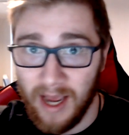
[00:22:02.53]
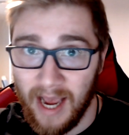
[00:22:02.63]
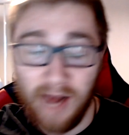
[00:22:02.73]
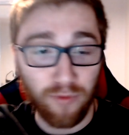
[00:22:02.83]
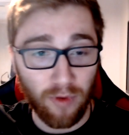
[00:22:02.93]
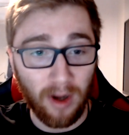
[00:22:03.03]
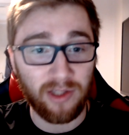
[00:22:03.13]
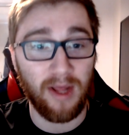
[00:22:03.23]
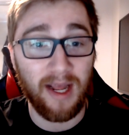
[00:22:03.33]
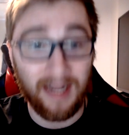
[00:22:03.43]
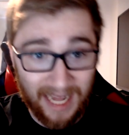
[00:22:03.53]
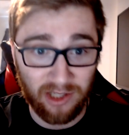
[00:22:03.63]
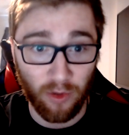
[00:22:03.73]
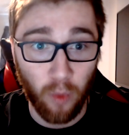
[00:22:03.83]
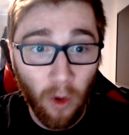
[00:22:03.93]
and run and get
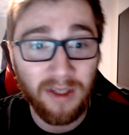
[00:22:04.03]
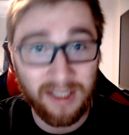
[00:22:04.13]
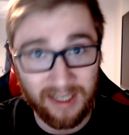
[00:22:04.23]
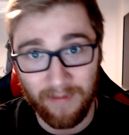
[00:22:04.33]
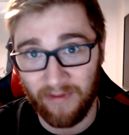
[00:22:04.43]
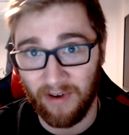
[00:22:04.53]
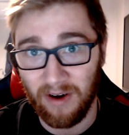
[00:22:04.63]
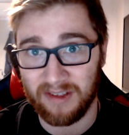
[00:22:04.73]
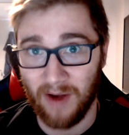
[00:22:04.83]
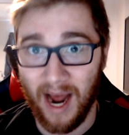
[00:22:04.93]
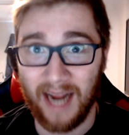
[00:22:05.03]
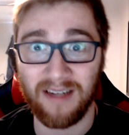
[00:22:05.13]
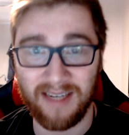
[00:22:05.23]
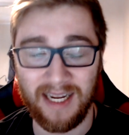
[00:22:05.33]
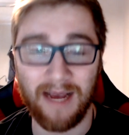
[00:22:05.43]
towards him first, so I can
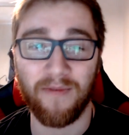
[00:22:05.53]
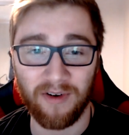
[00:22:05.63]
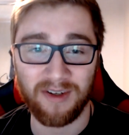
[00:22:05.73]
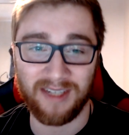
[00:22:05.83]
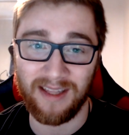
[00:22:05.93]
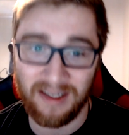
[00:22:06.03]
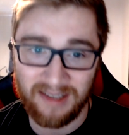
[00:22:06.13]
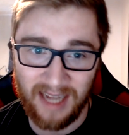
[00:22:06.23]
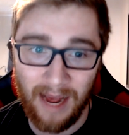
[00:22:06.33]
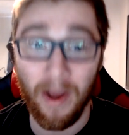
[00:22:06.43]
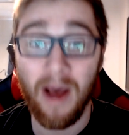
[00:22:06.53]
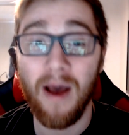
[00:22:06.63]
see him first in this game.